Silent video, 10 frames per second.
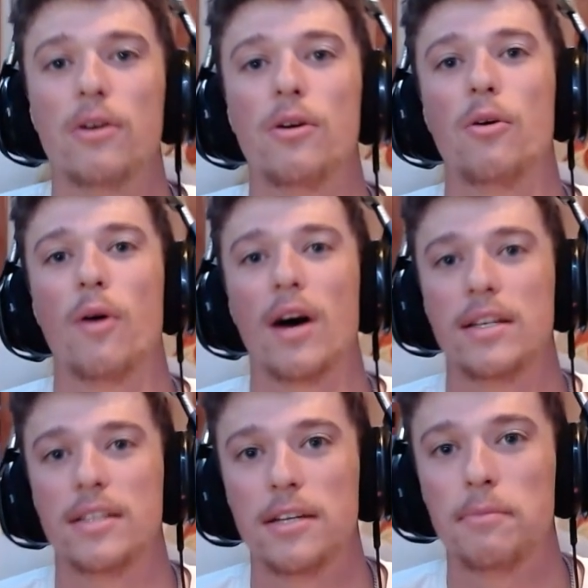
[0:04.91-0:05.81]
who I
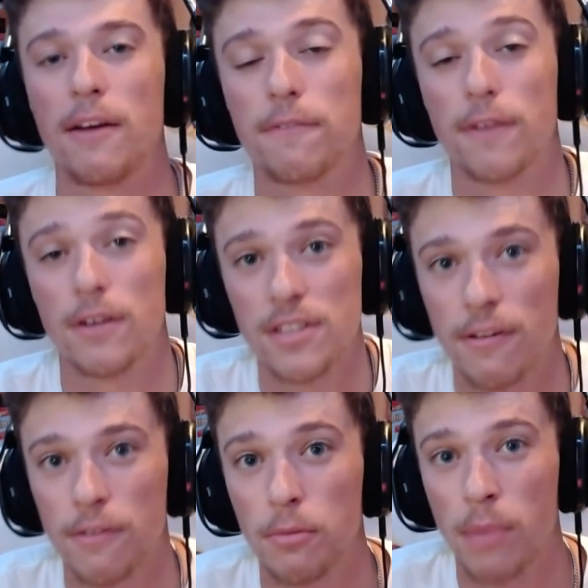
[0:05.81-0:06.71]
did my first
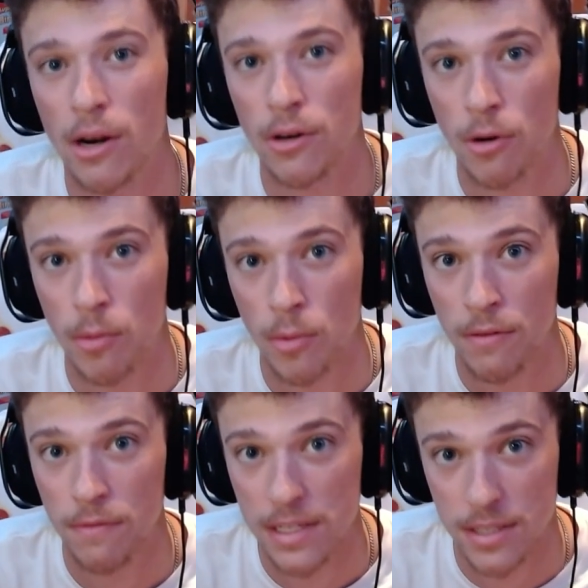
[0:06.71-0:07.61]
ever paranormal
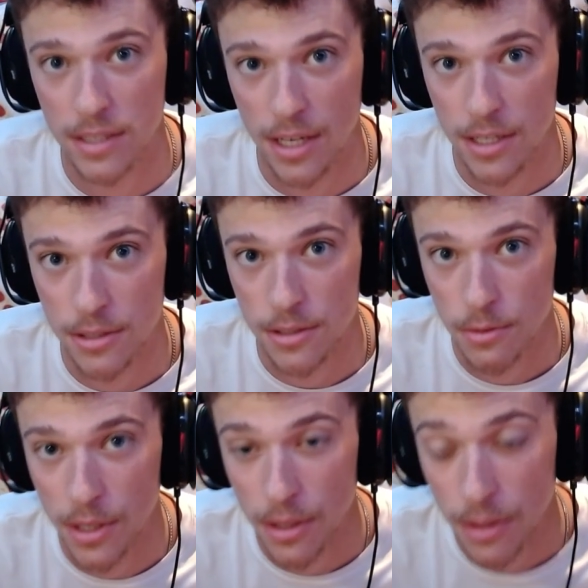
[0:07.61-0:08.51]
investigations
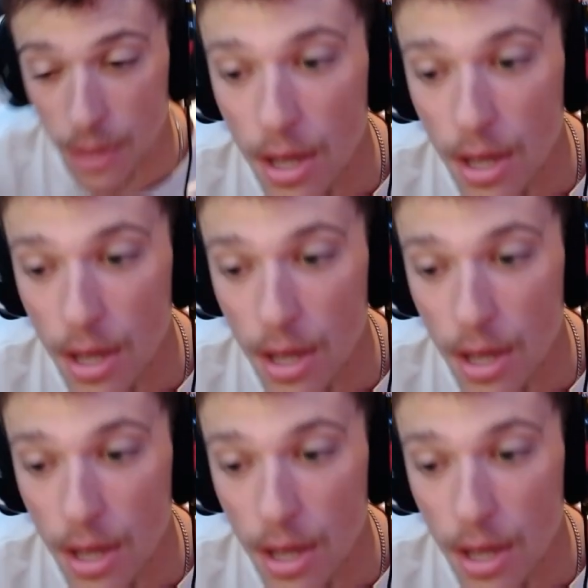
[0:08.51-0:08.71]
with.